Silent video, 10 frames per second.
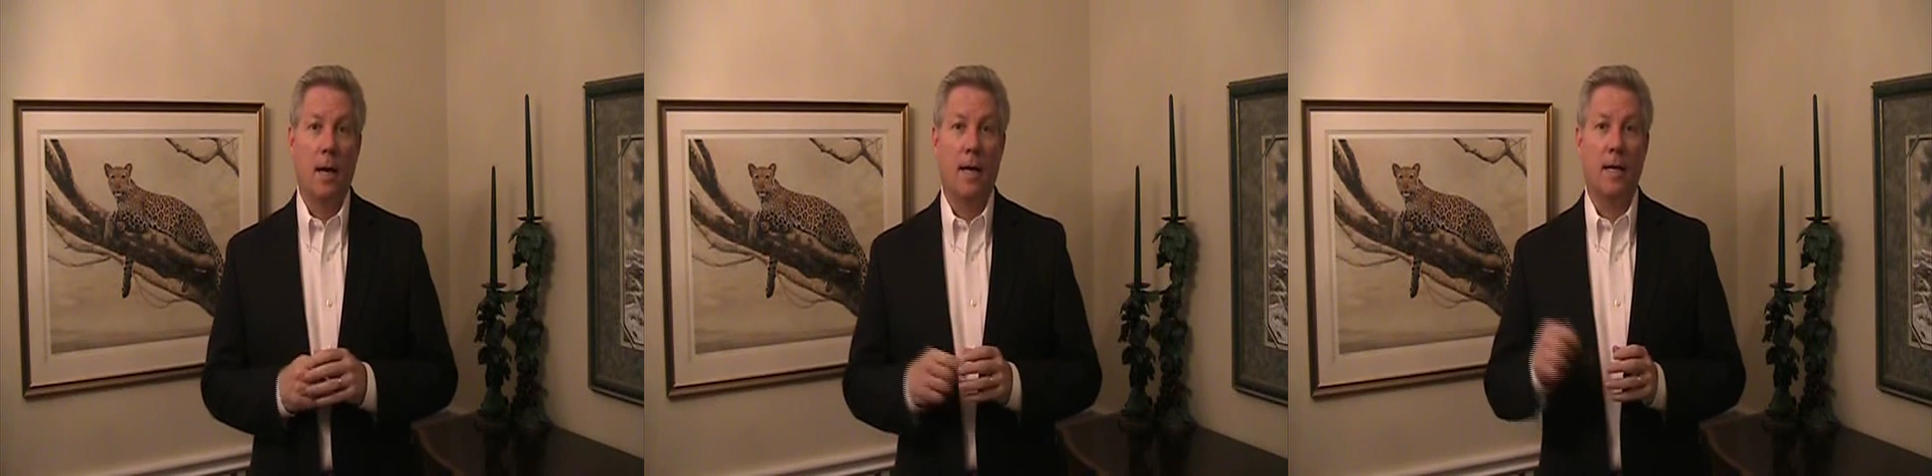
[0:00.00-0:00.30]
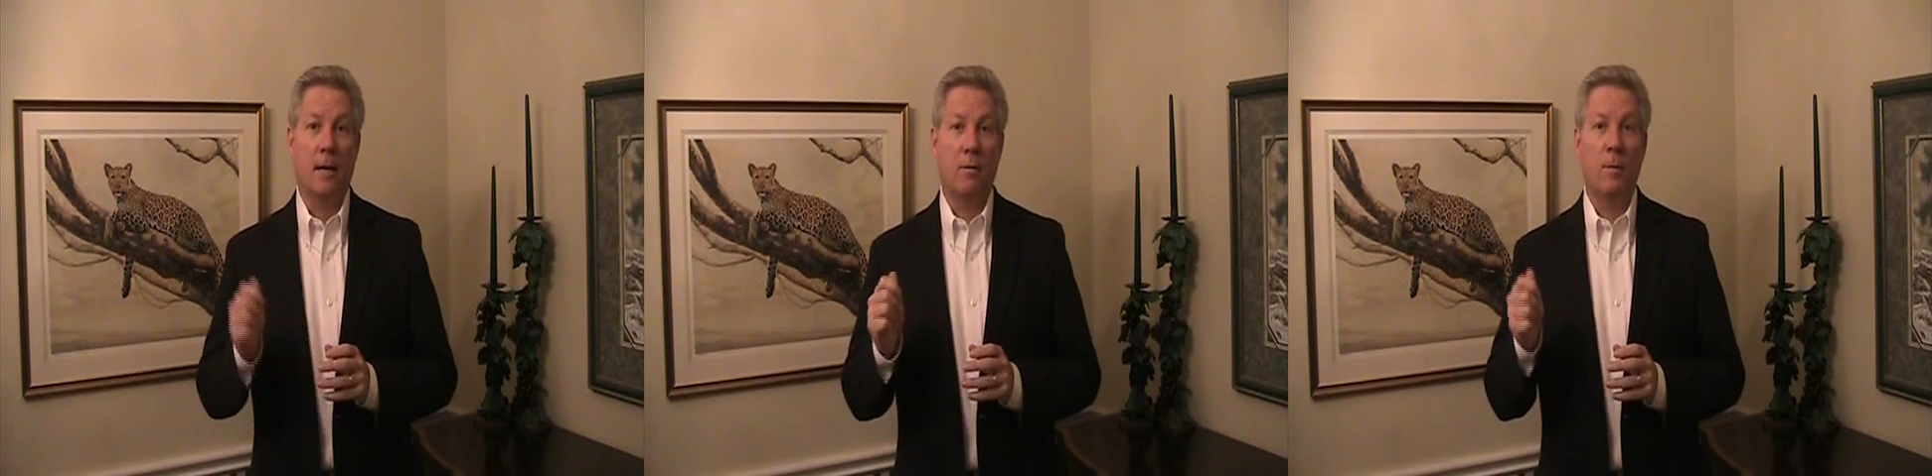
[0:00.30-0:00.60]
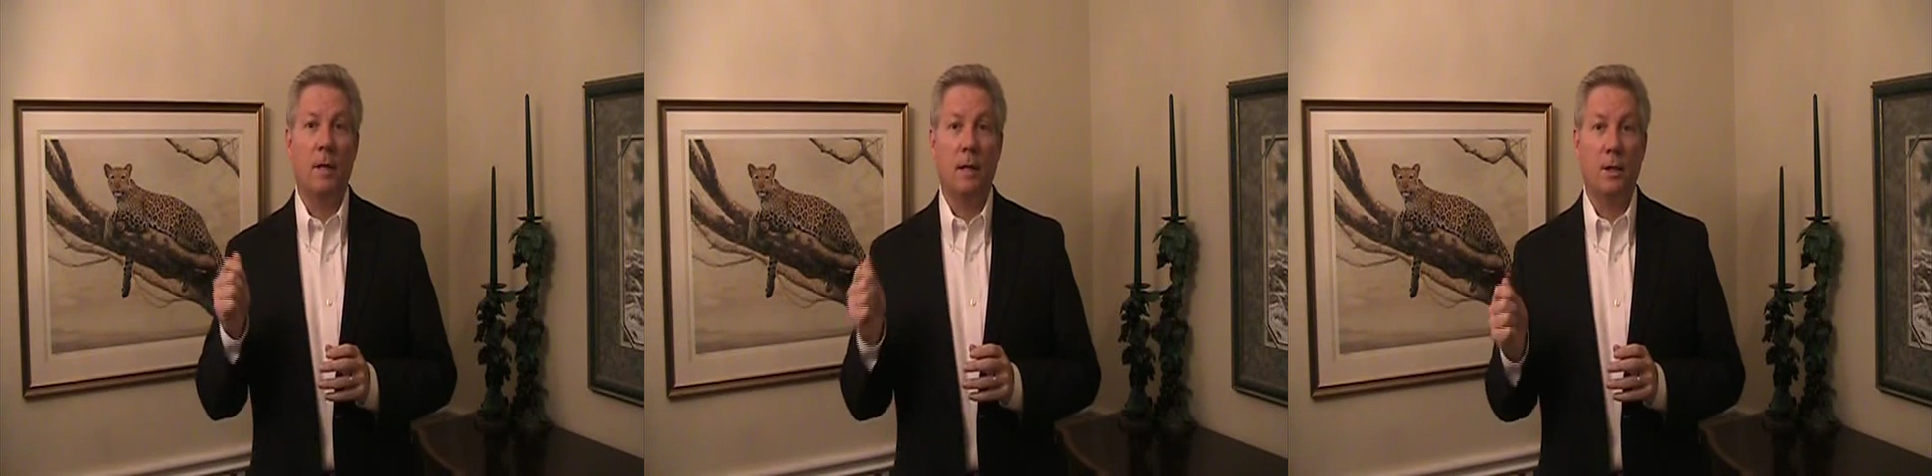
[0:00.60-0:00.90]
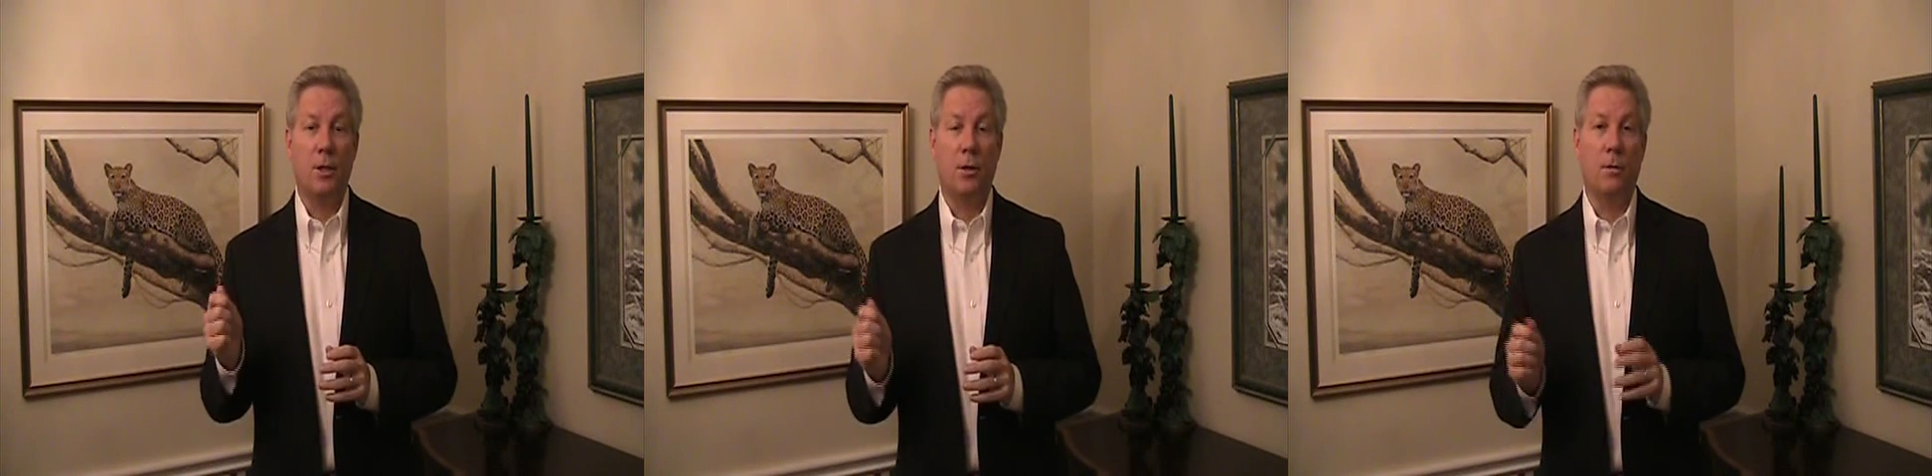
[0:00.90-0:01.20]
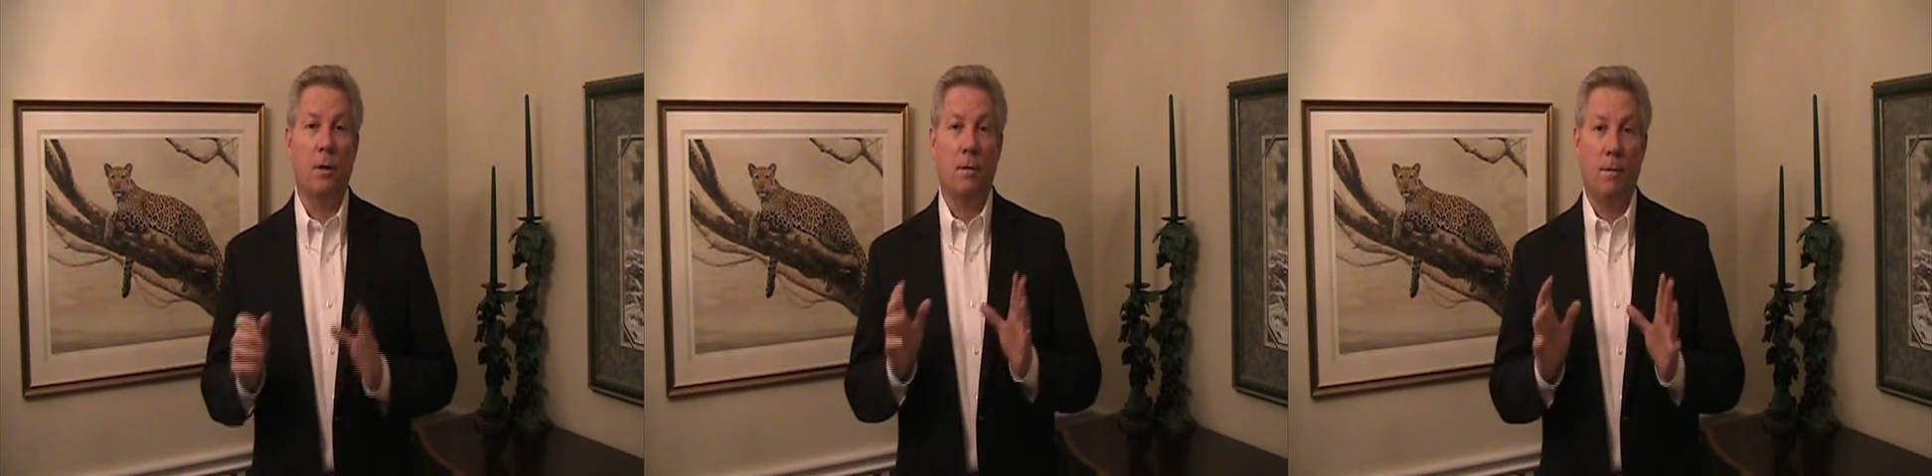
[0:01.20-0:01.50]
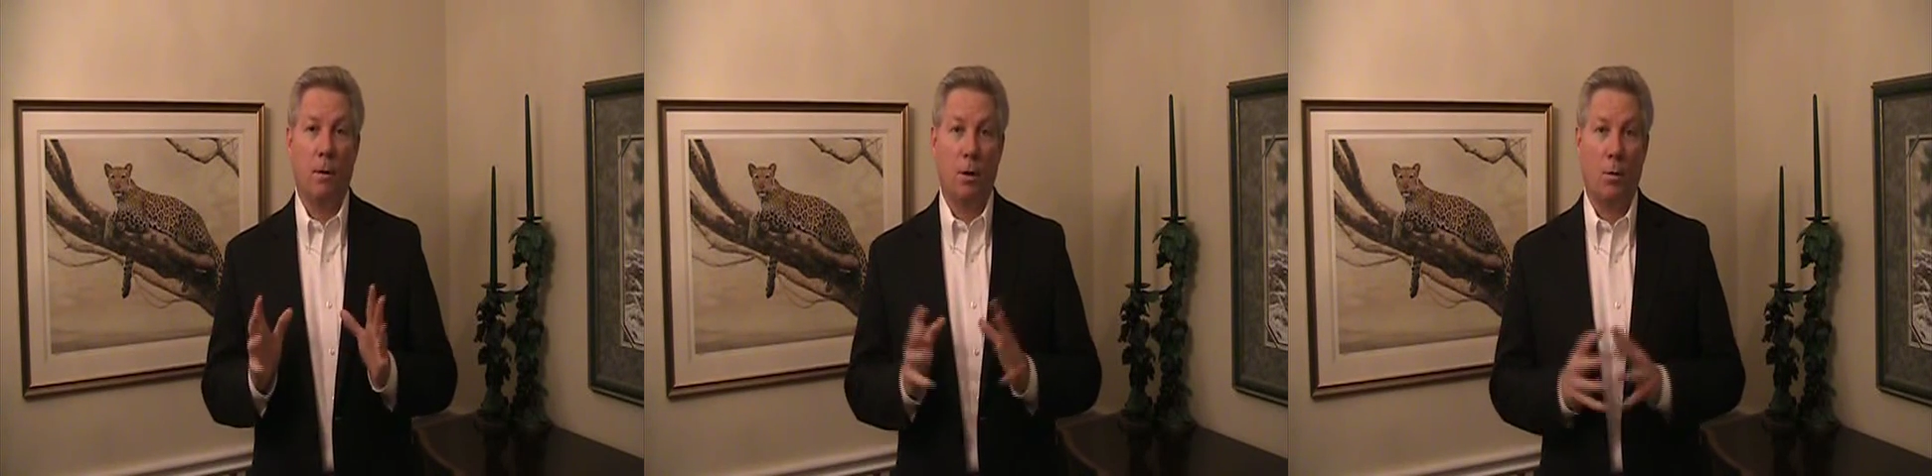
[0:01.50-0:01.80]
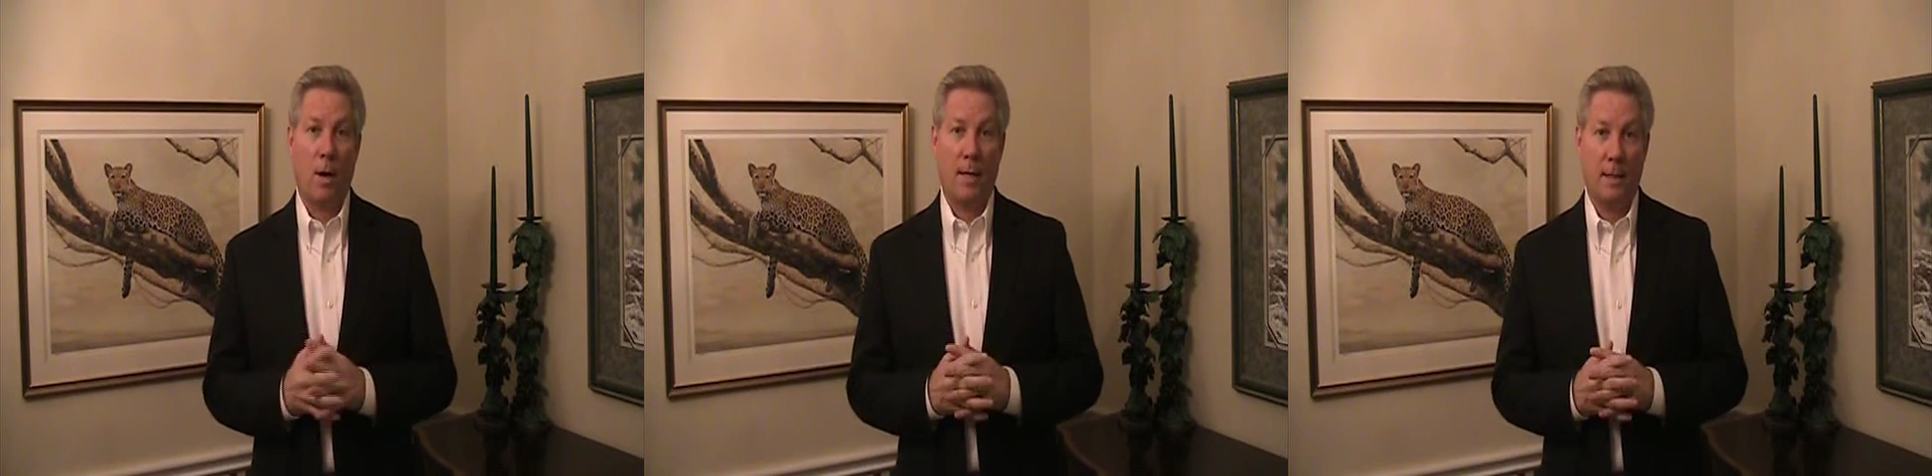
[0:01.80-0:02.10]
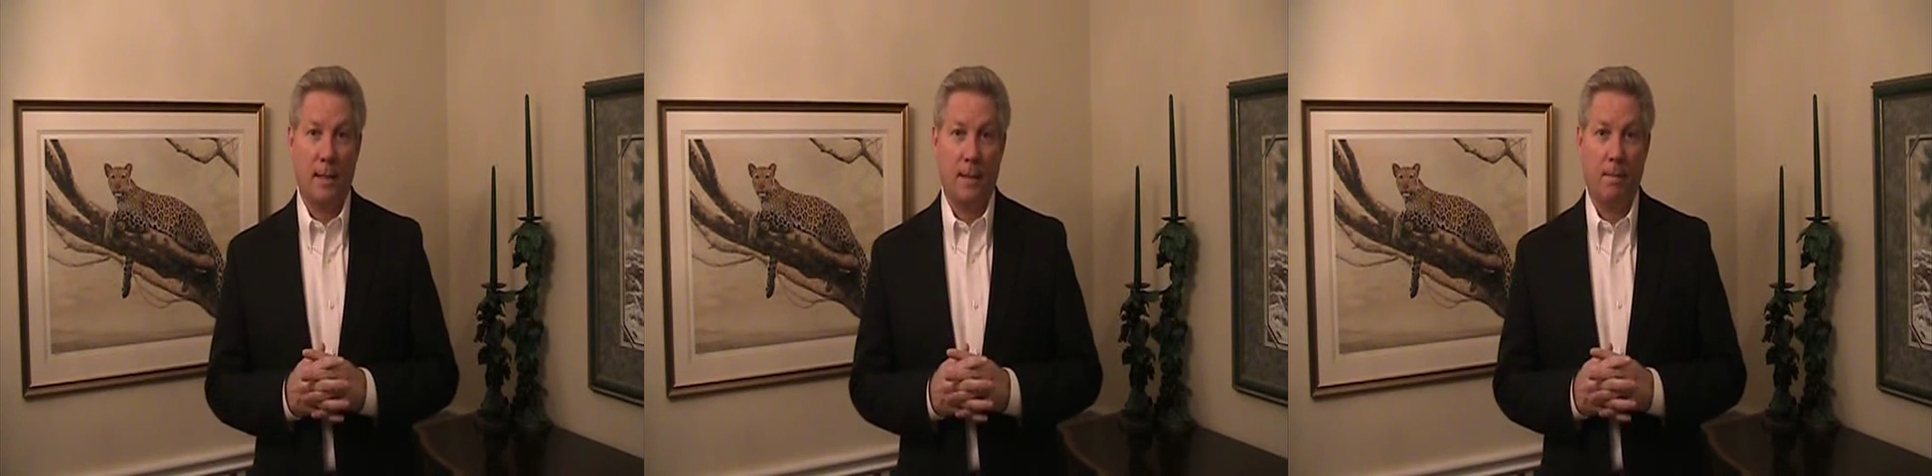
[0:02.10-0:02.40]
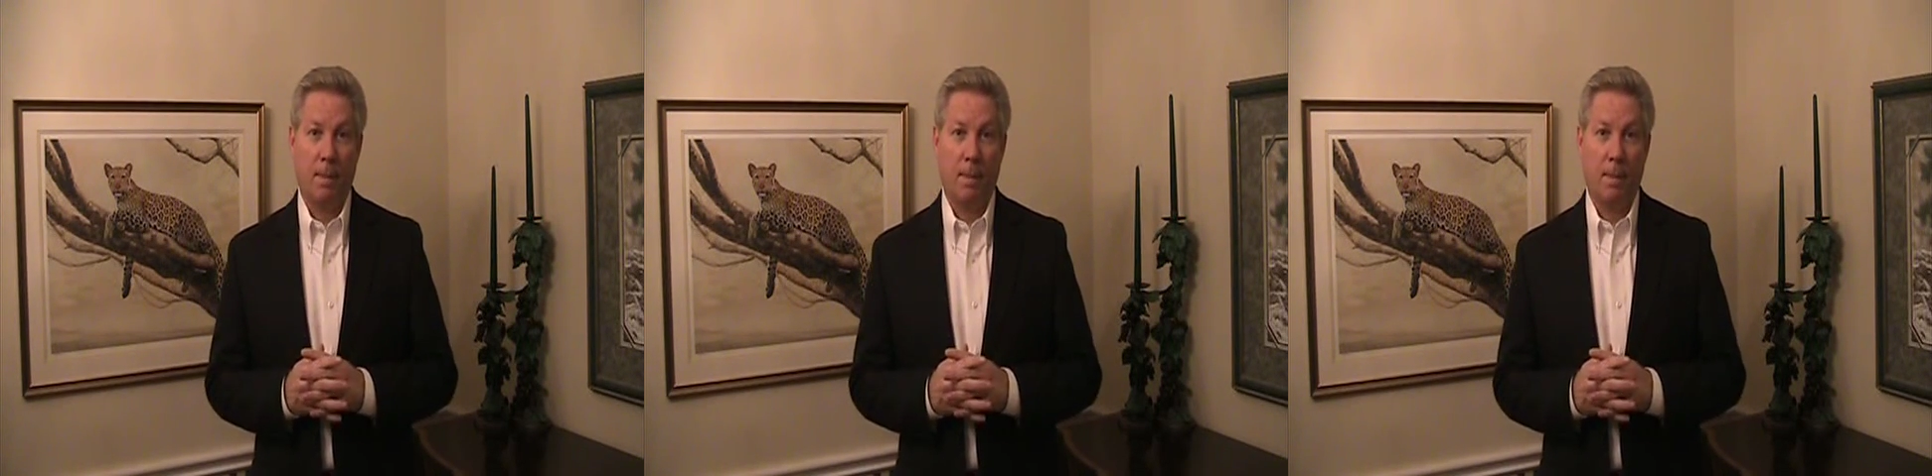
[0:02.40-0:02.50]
a government-issued photo ID.